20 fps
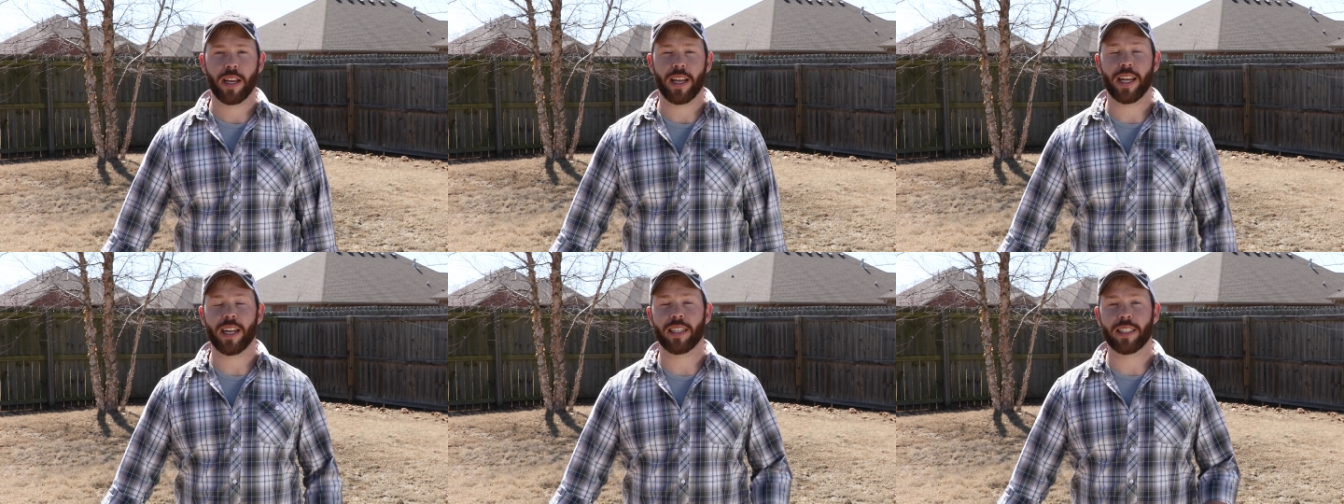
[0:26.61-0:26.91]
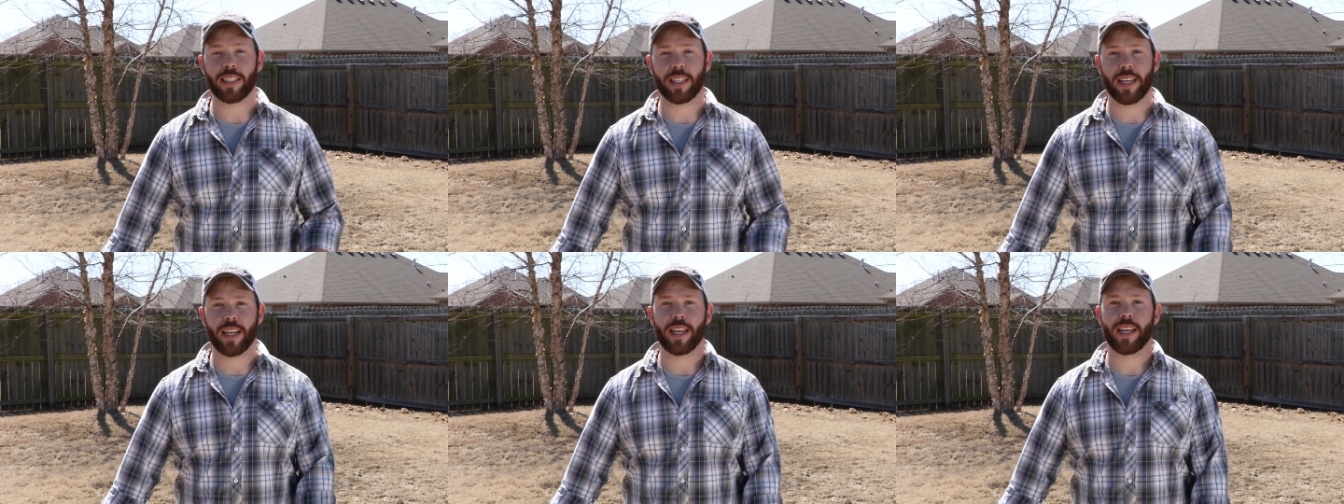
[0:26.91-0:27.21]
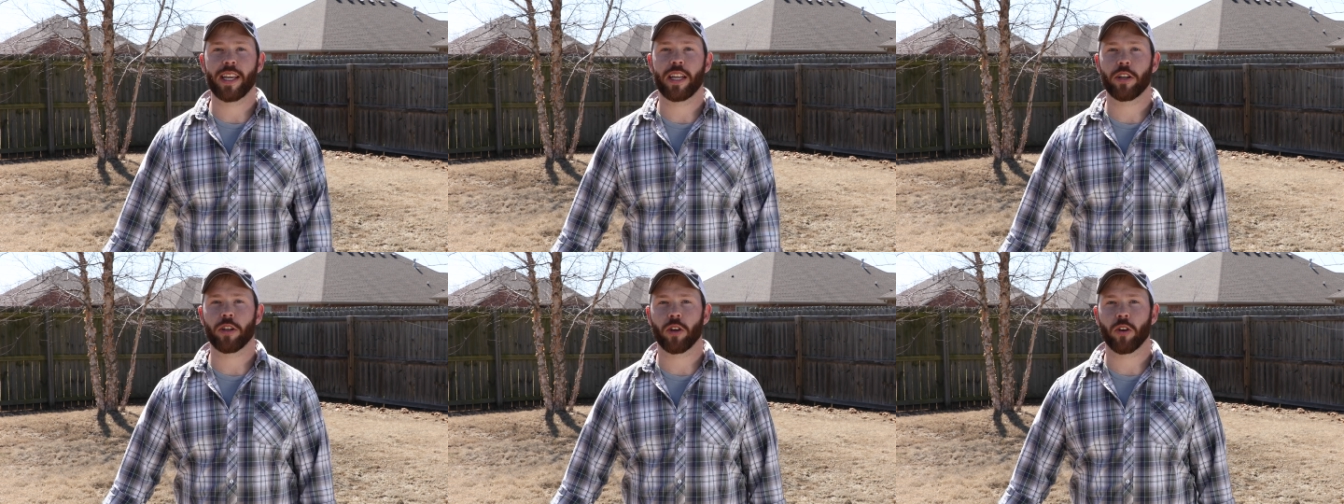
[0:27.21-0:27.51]
it is
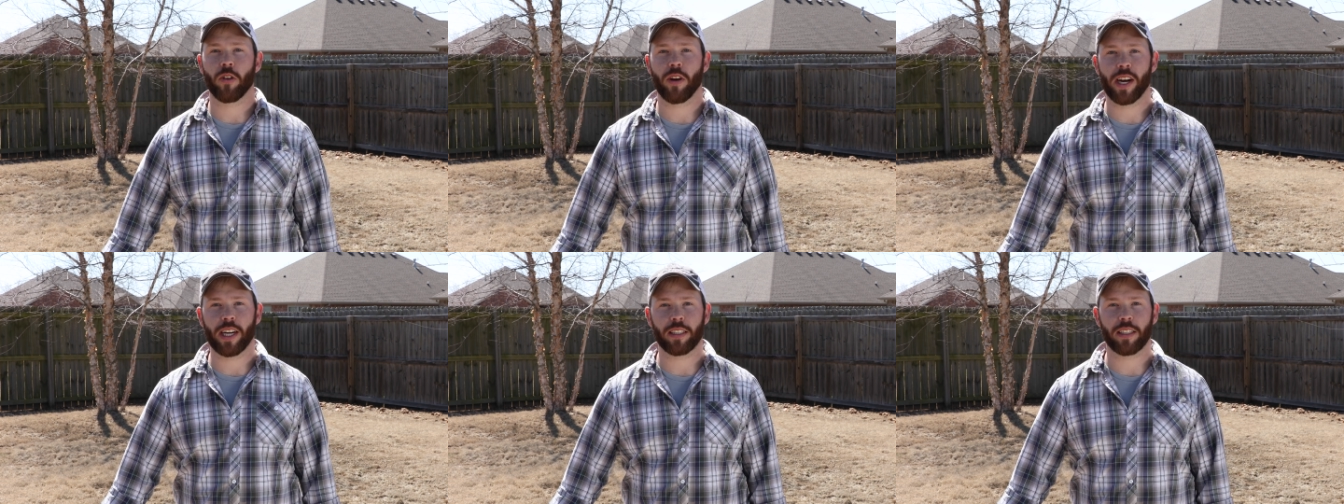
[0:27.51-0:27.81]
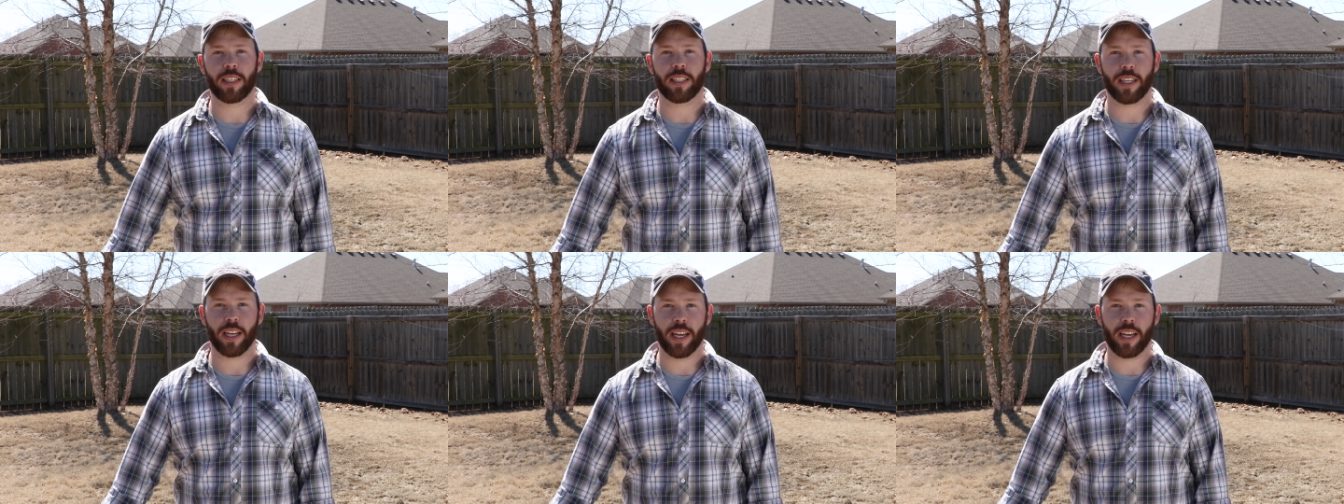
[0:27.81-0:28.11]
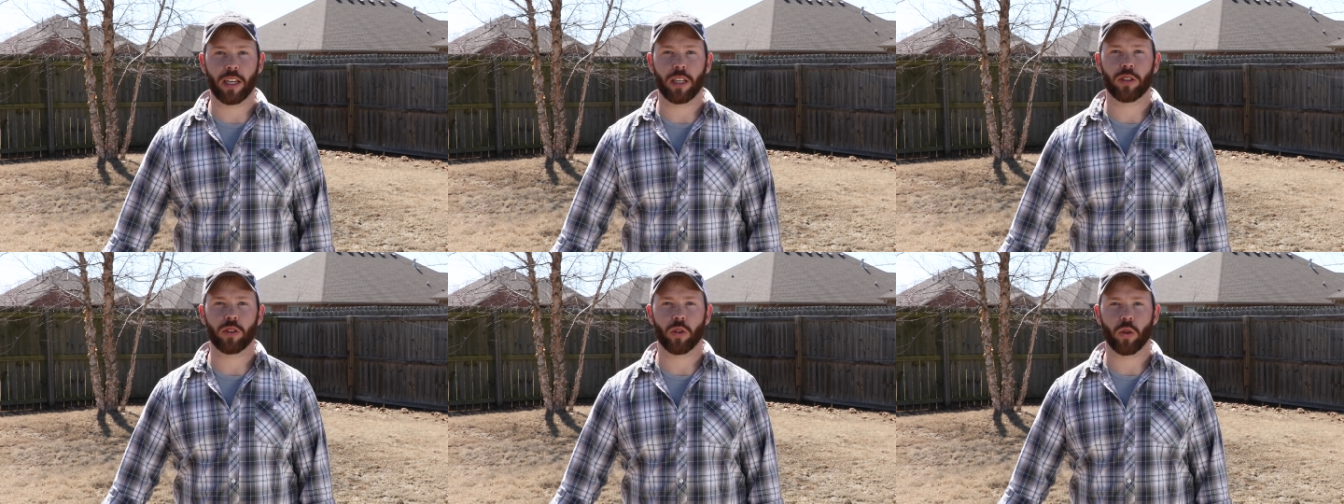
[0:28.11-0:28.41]
key to correctly
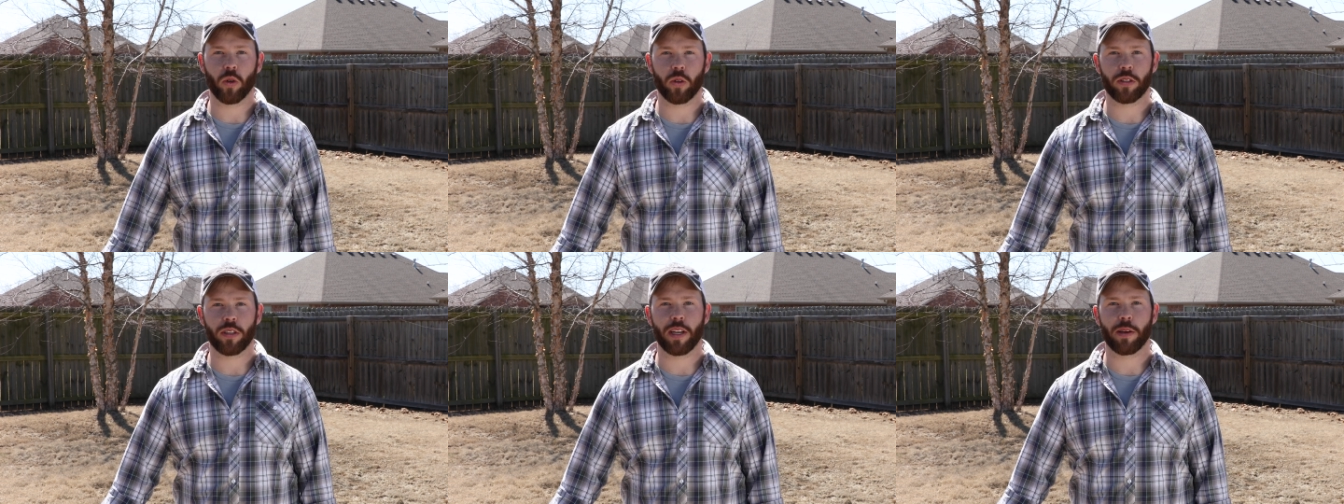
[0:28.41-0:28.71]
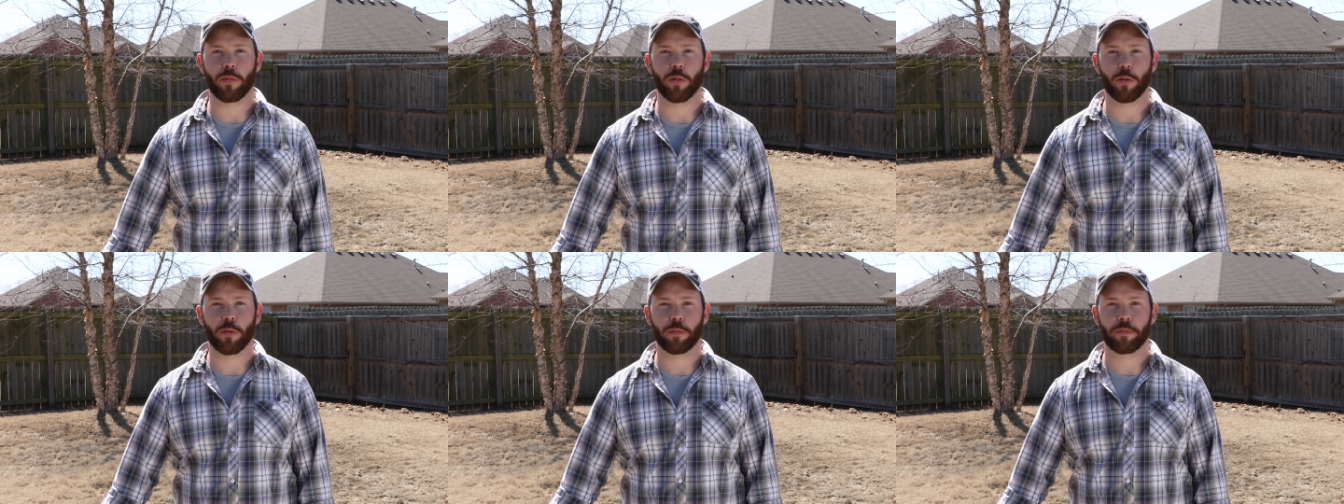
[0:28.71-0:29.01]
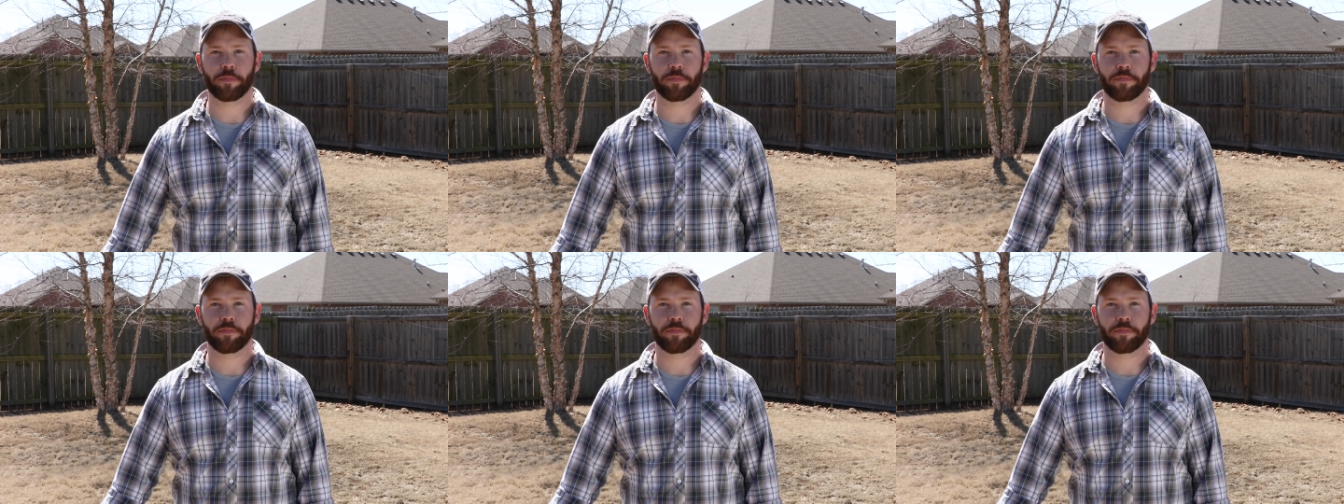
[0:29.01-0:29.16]
take a soil sample.